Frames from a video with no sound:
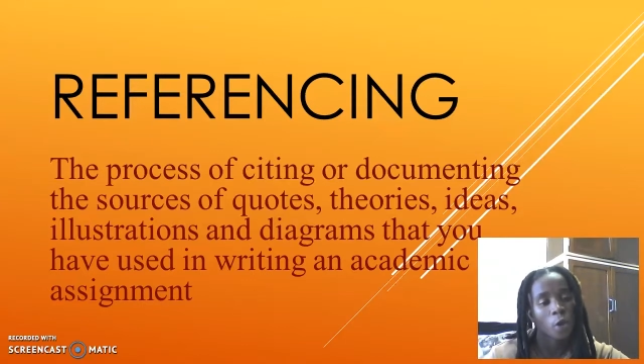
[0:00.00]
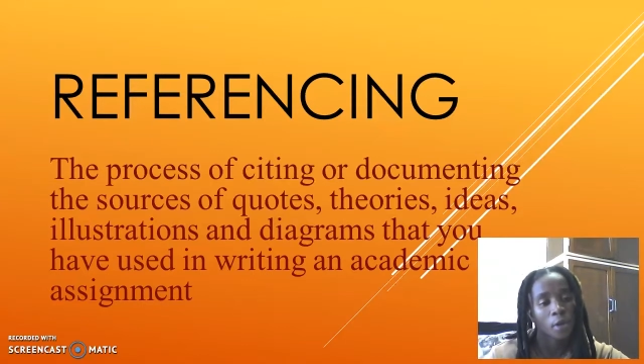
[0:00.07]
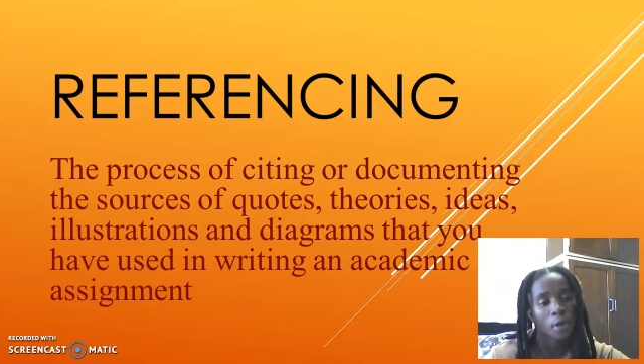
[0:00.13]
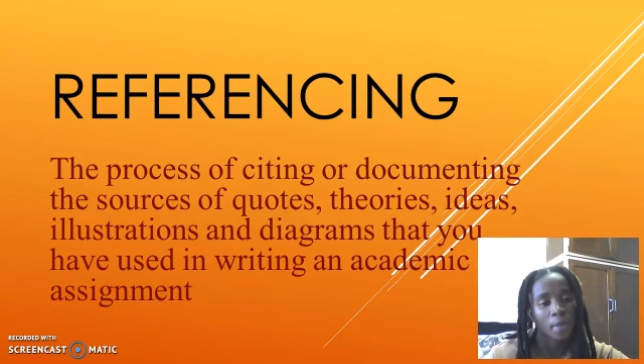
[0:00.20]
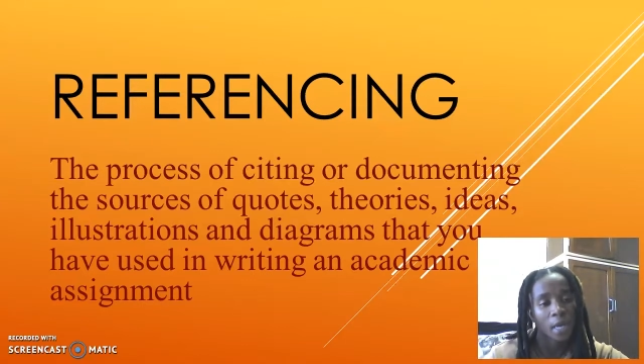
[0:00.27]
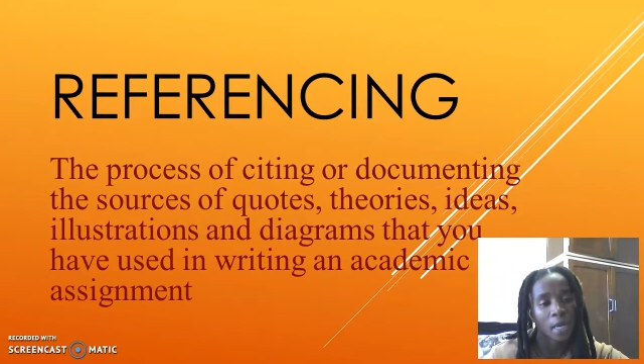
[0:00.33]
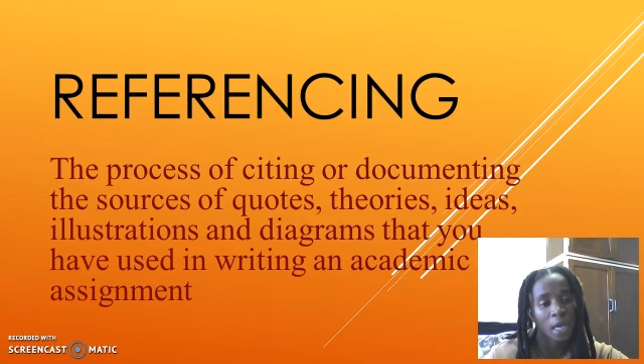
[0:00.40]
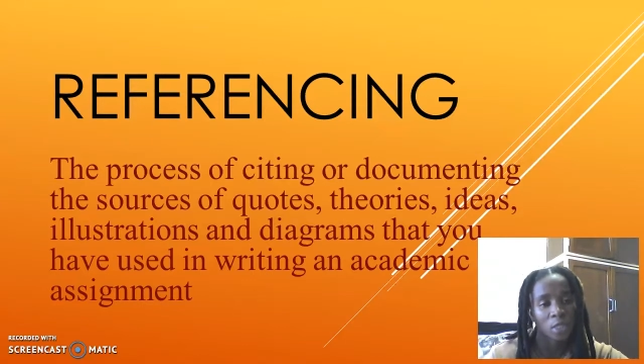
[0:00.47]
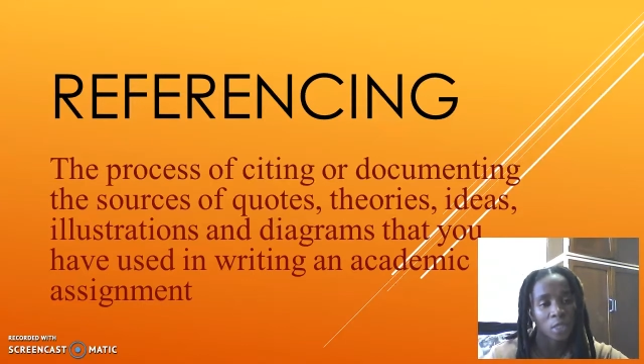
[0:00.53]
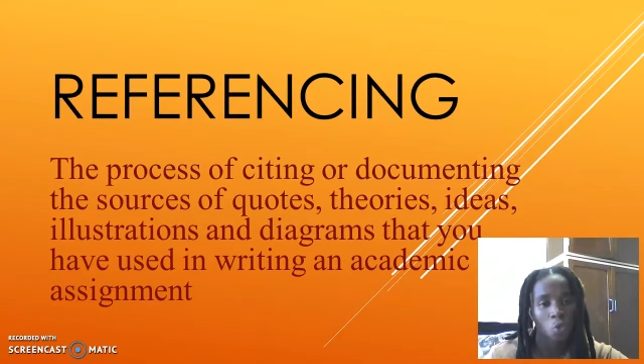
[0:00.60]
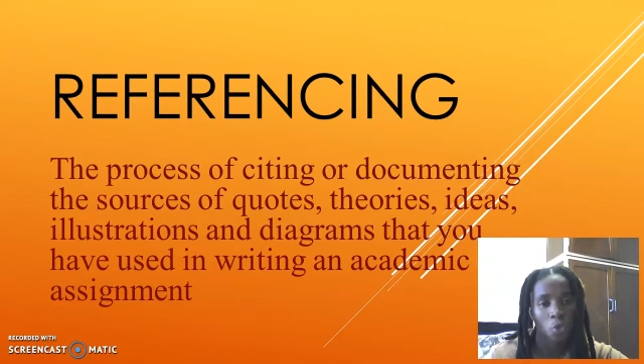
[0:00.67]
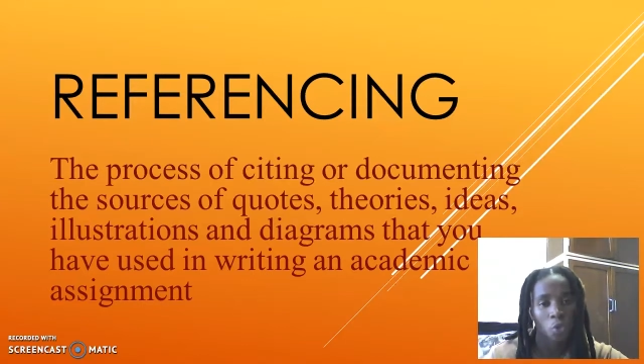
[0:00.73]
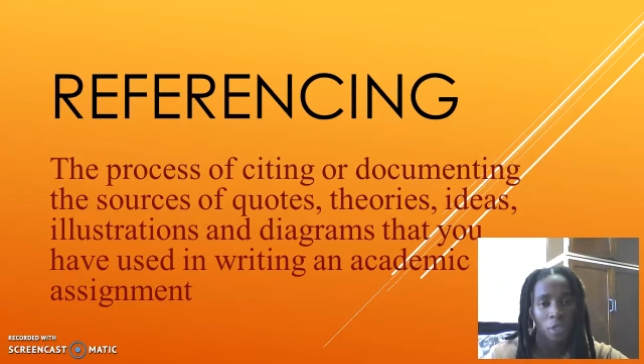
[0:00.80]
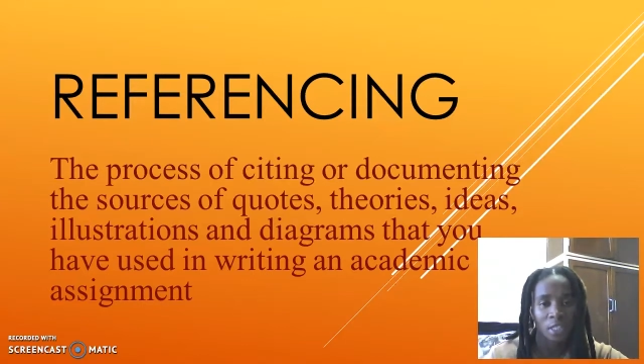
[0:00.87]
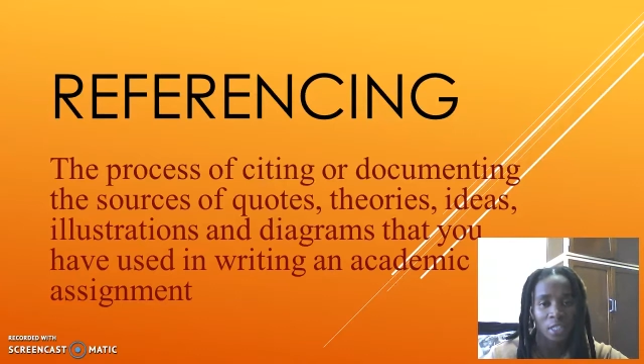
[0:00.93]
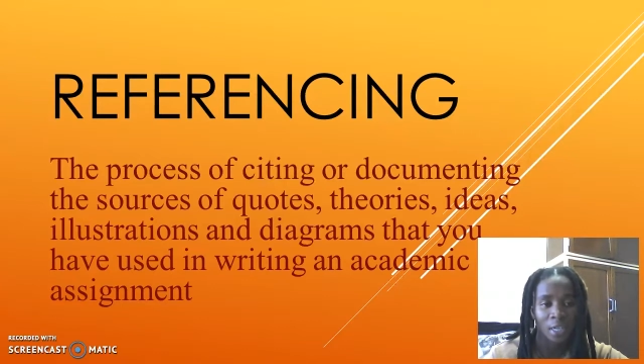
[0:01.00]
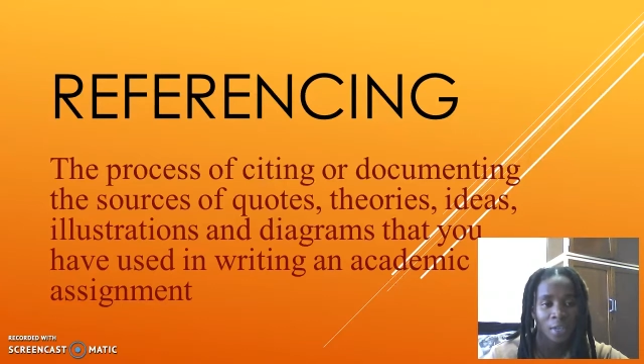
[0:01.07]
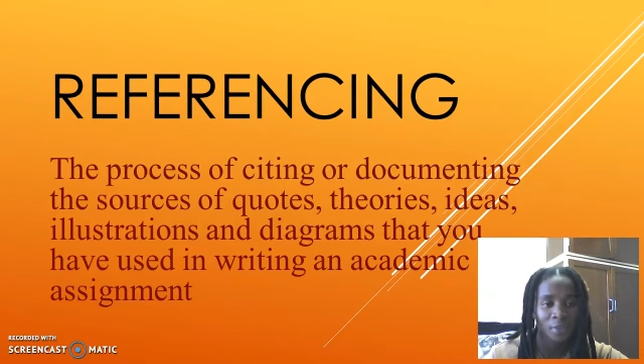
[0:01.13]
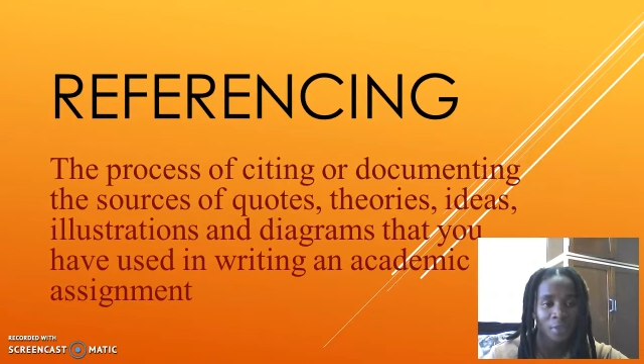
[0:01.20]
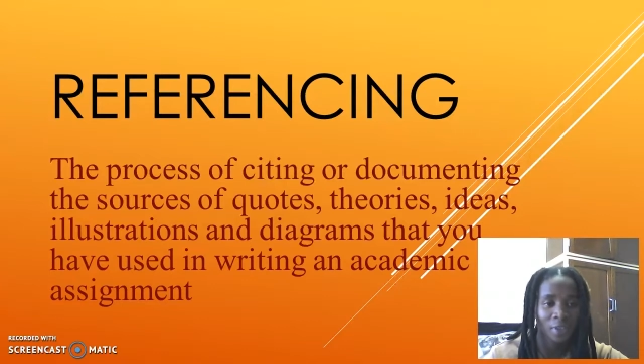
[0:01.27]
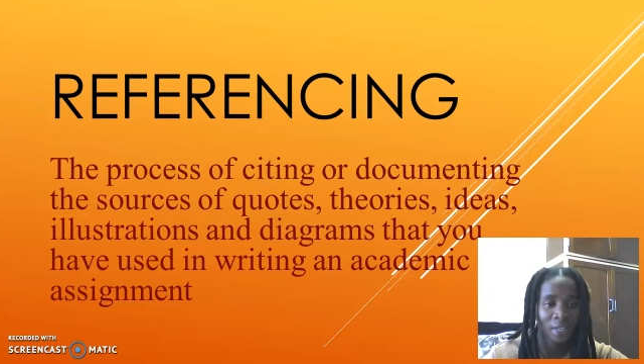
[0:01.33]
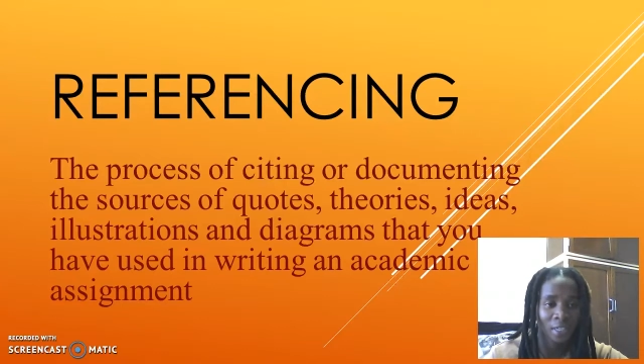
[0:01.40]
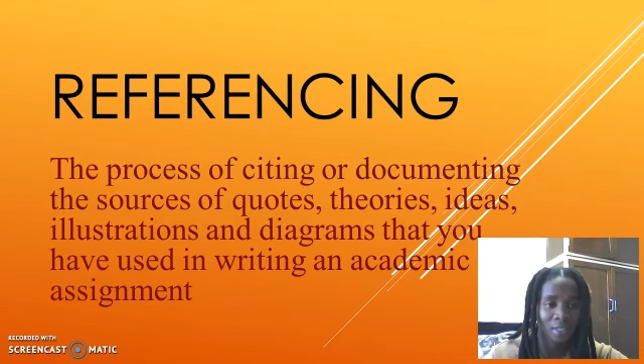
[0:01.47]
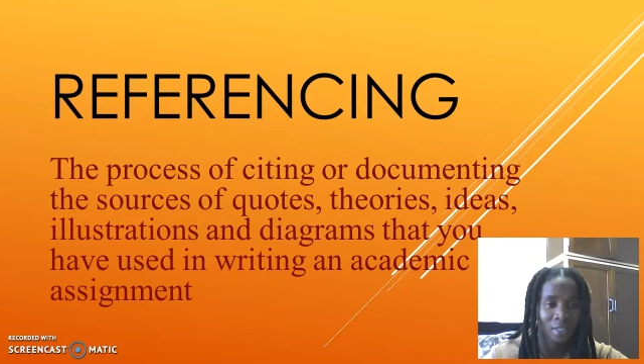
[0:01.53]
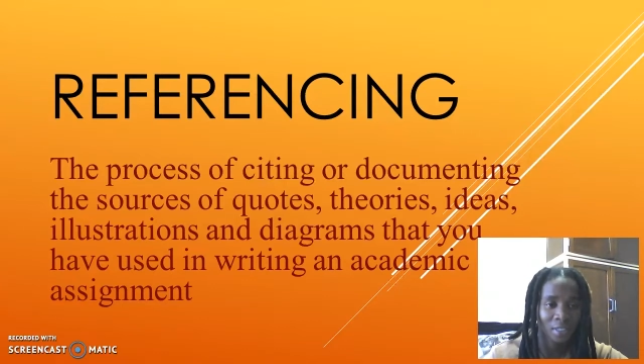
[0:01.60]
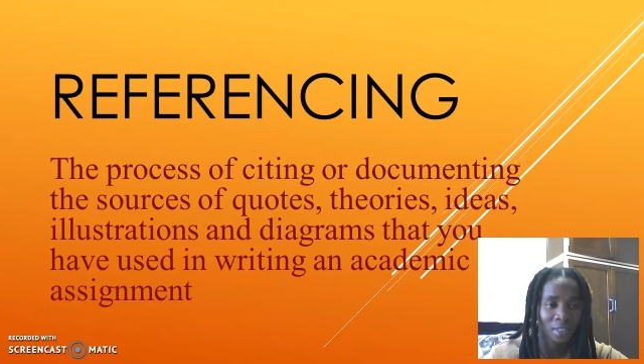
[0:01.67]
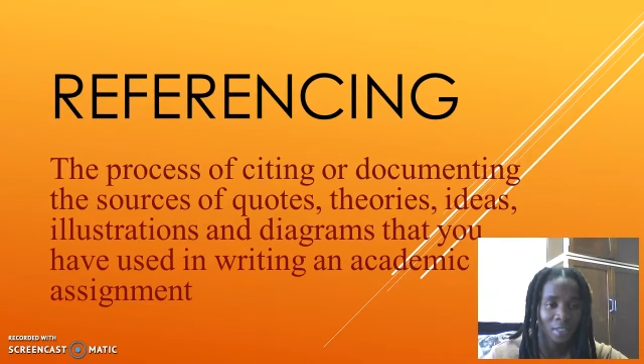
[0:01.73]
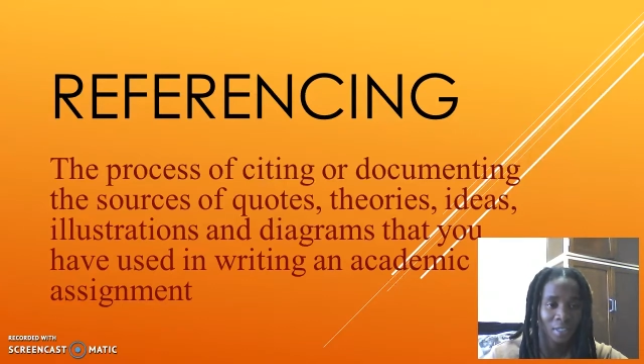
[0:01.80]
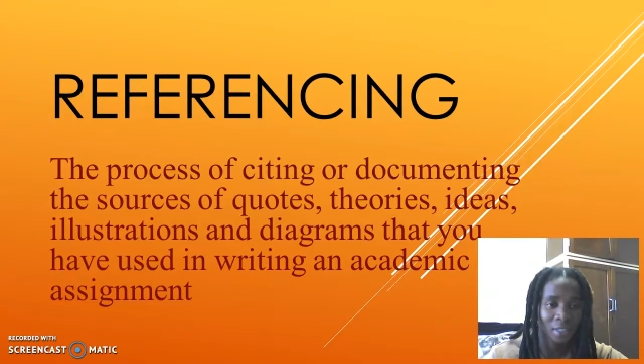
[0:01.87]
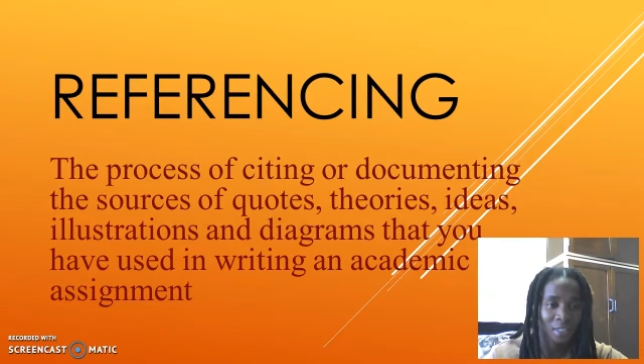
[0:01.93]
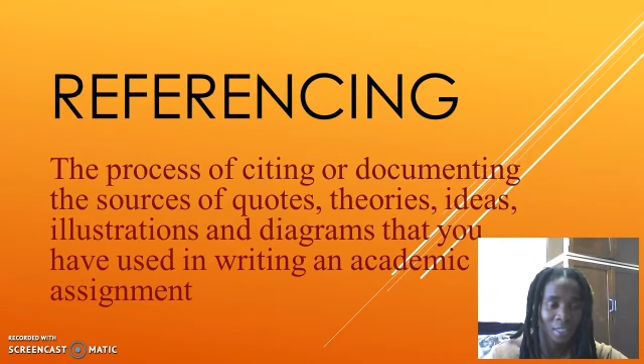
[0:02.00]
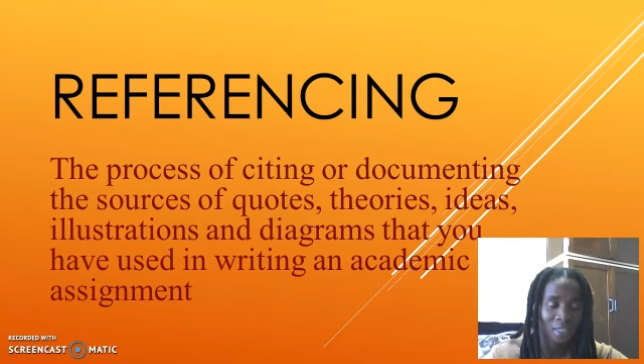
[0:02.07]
one may ask, what is referencing?